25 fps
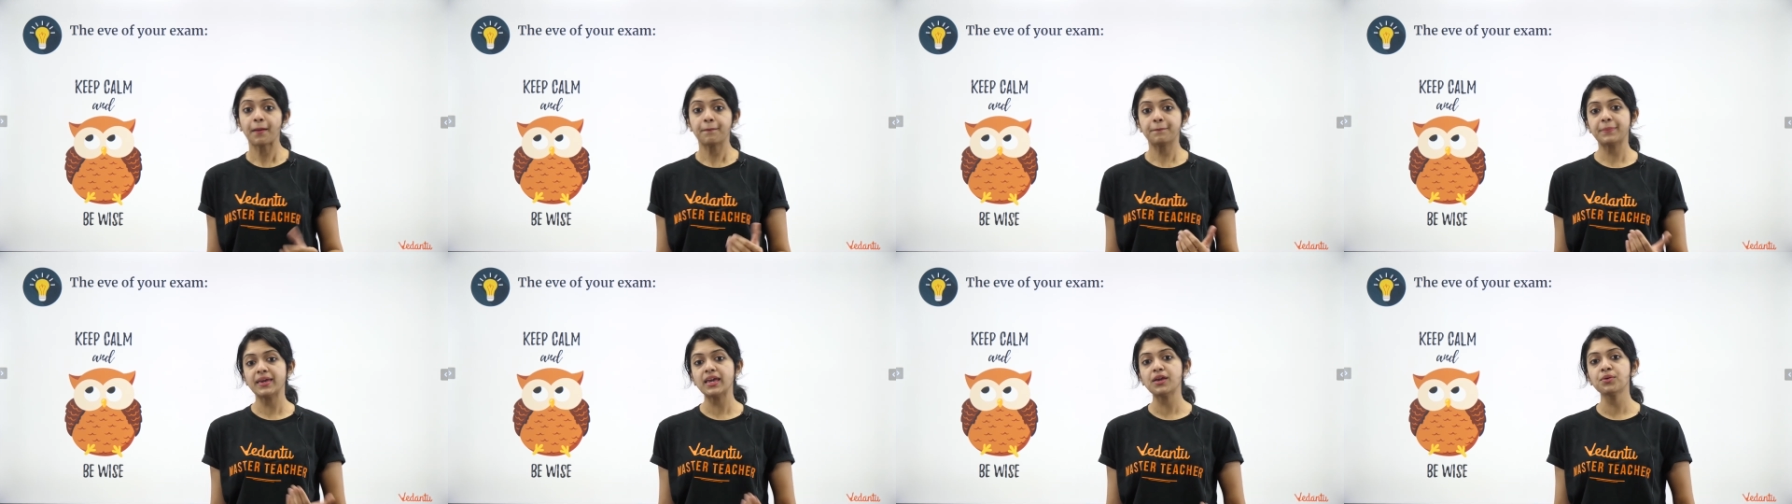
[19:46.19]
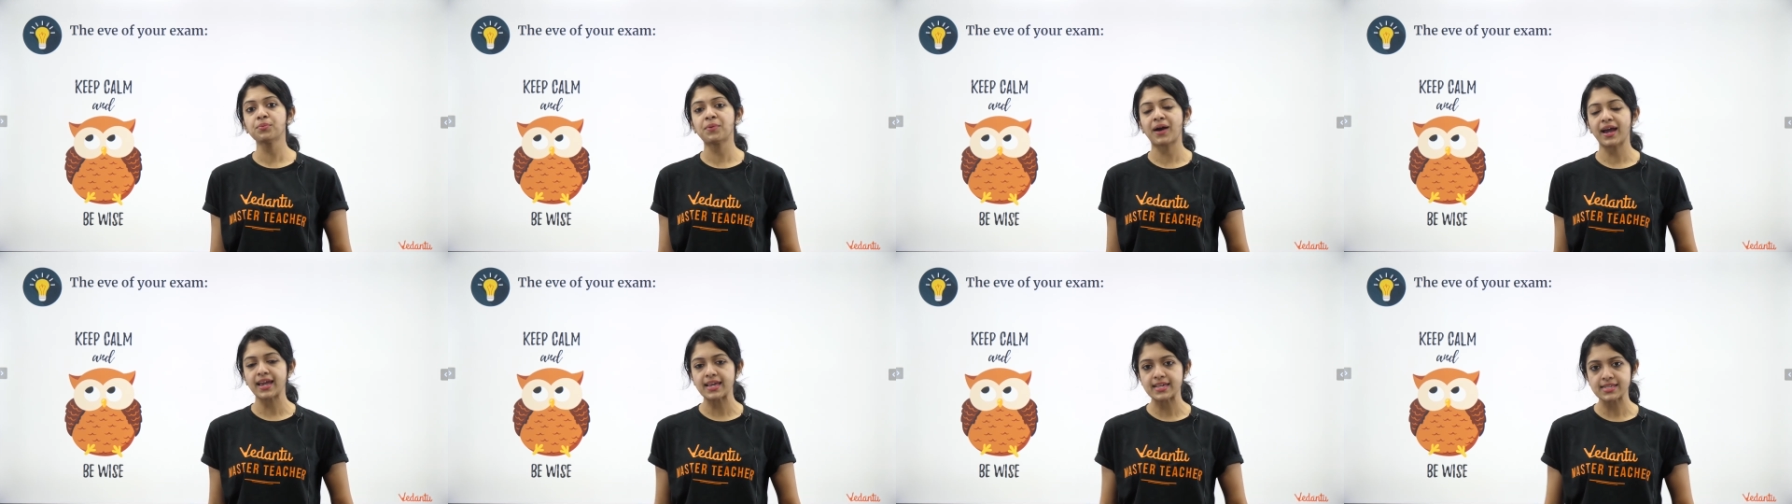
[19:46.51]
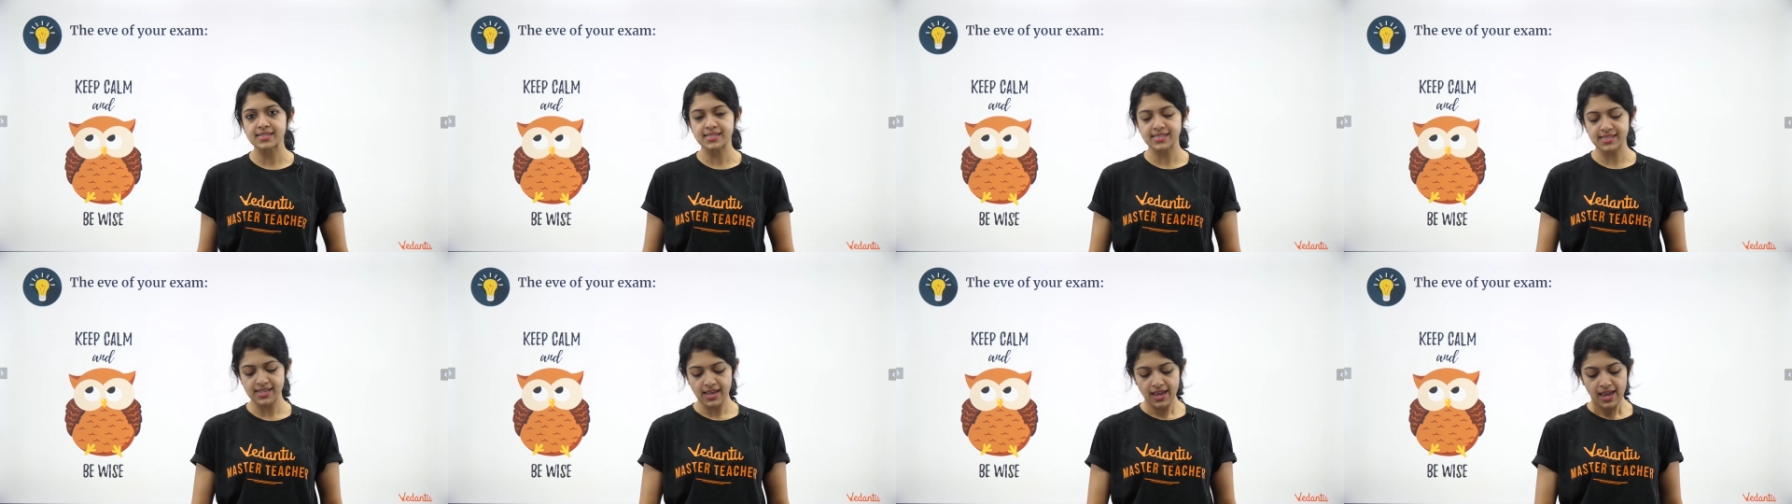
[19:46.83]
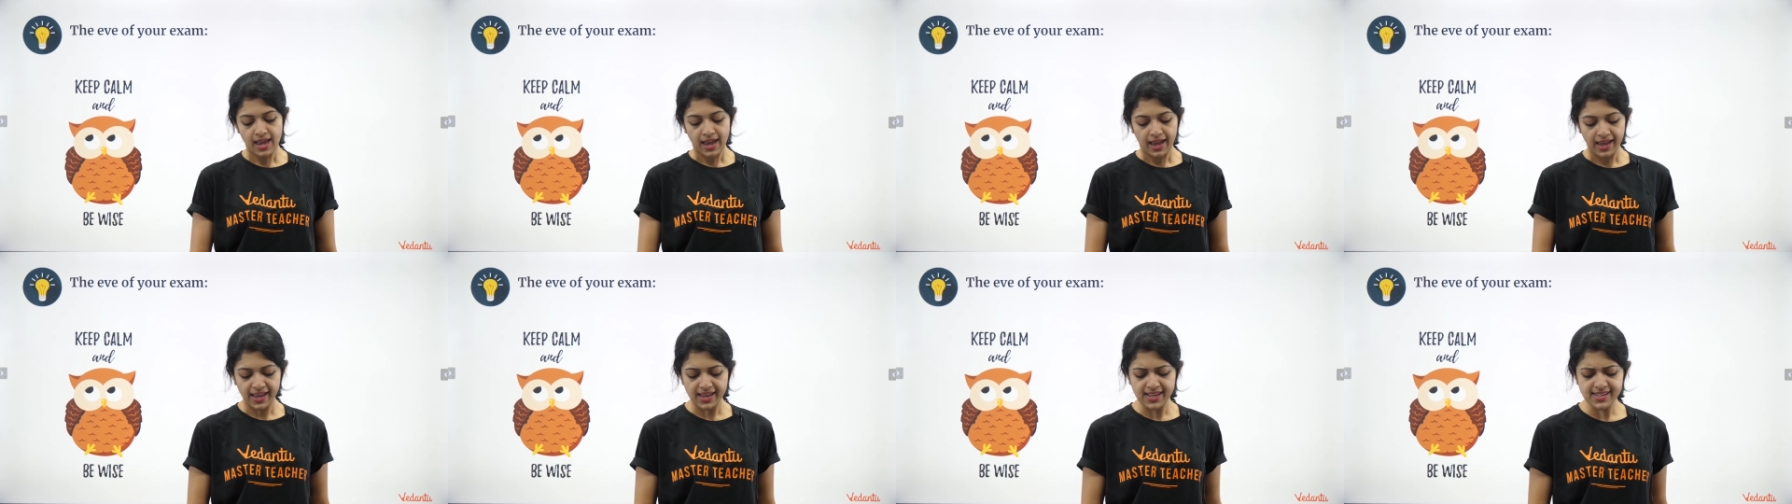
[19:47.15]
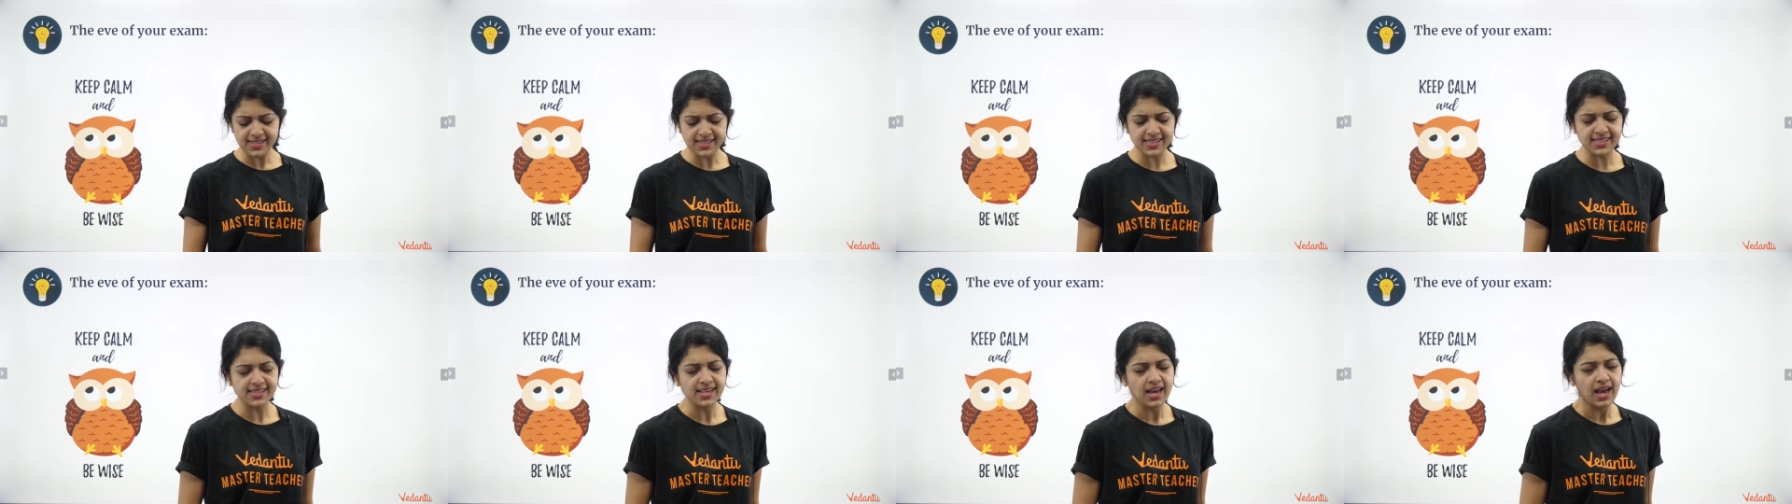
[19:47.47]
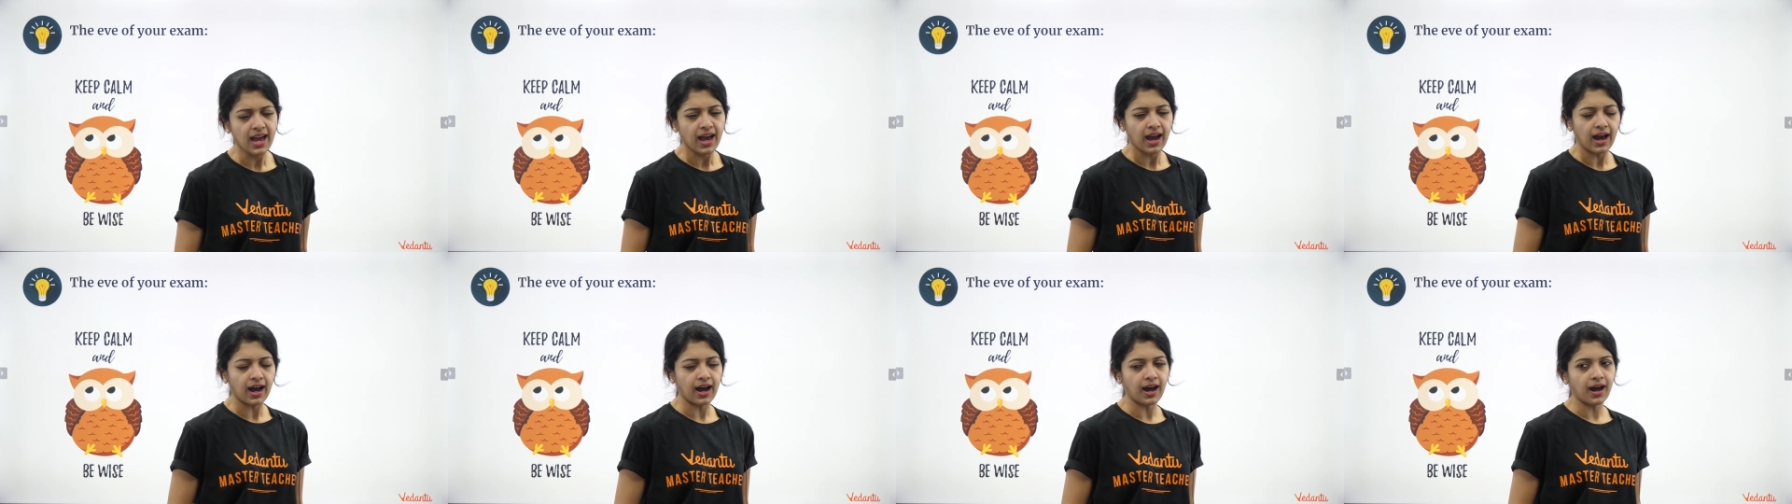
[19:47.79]
Be wise is
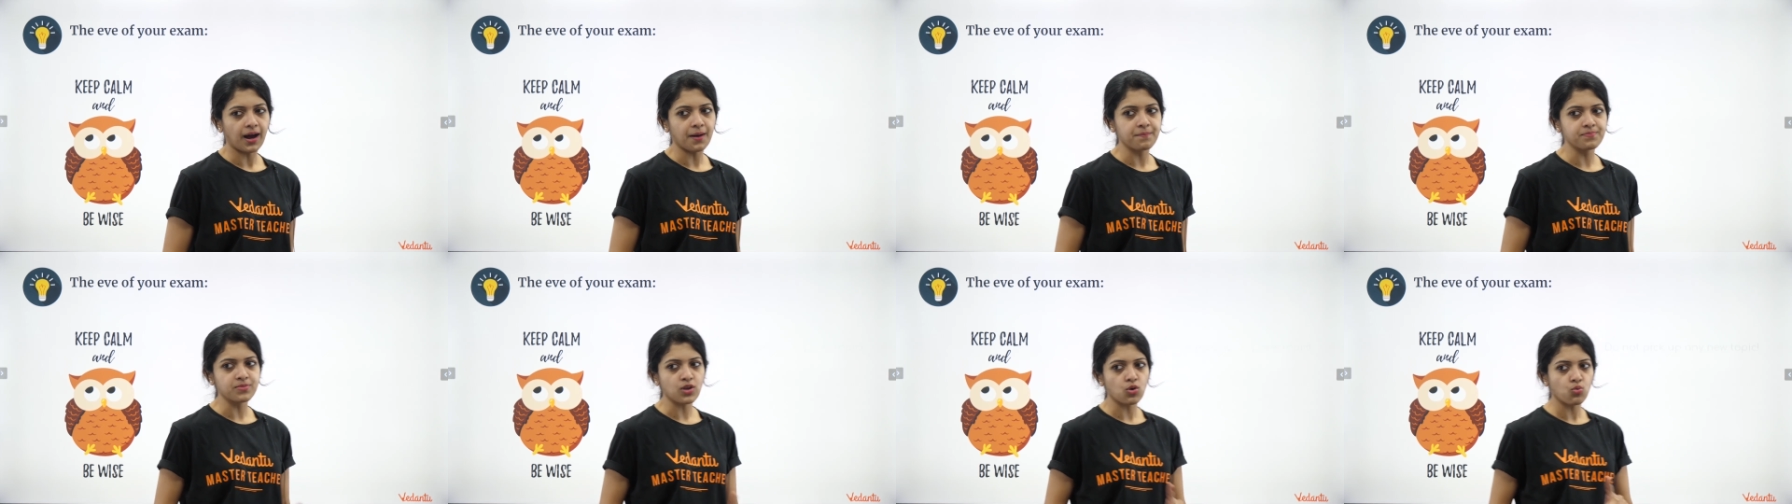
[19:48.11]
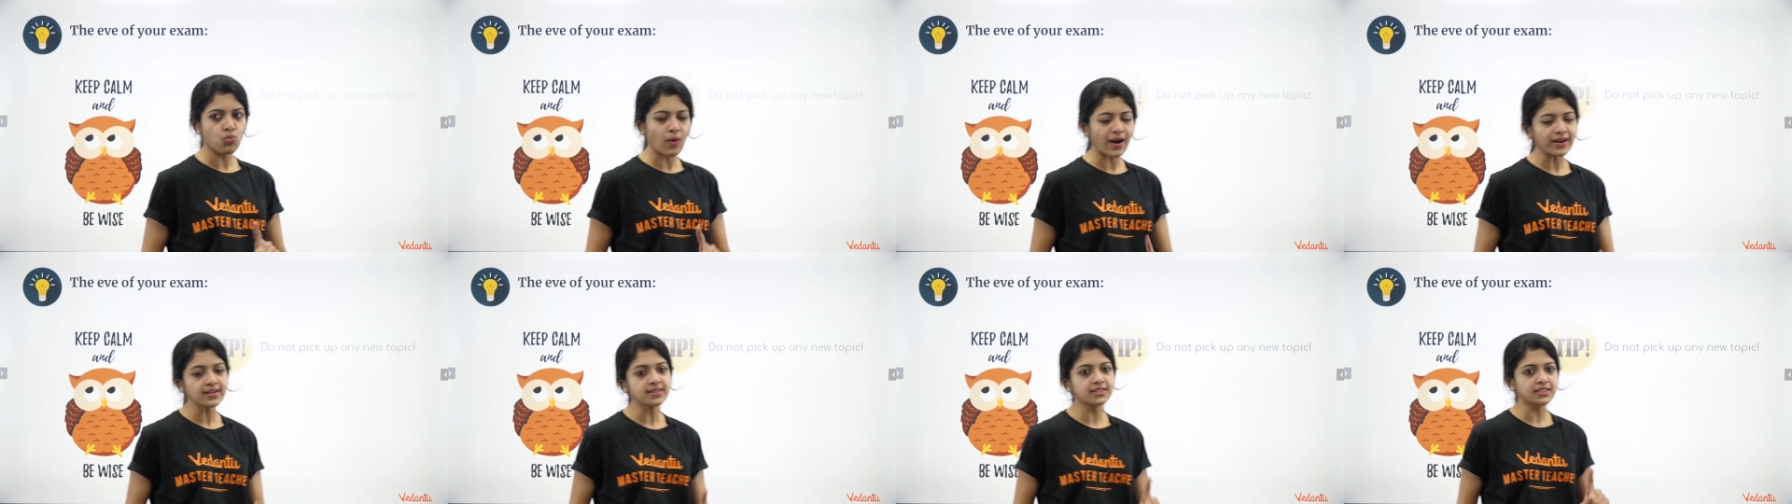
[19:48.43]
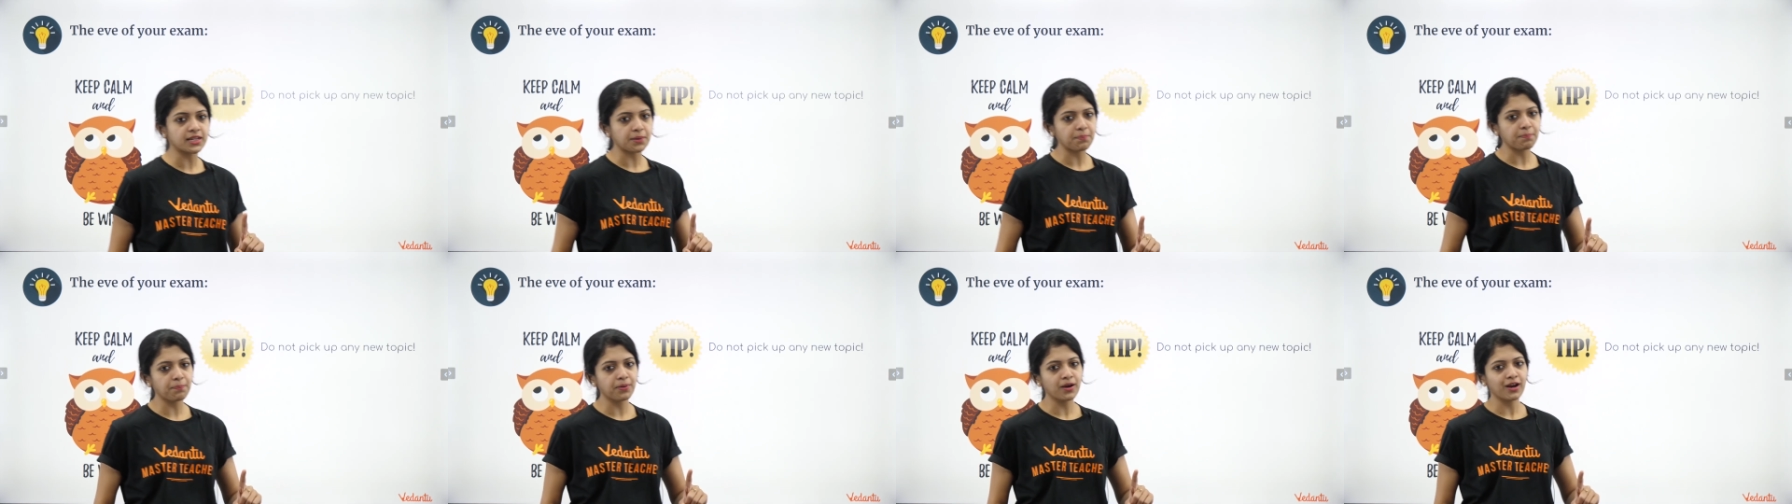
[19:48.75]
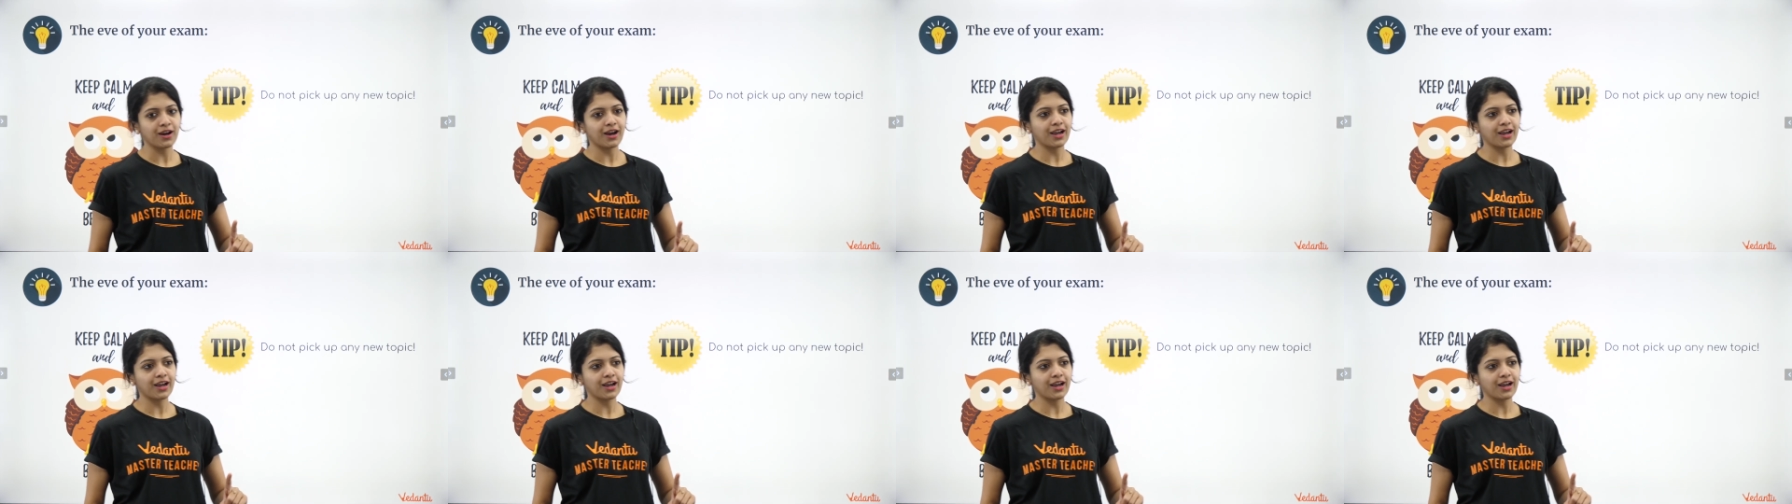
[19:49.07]
one tip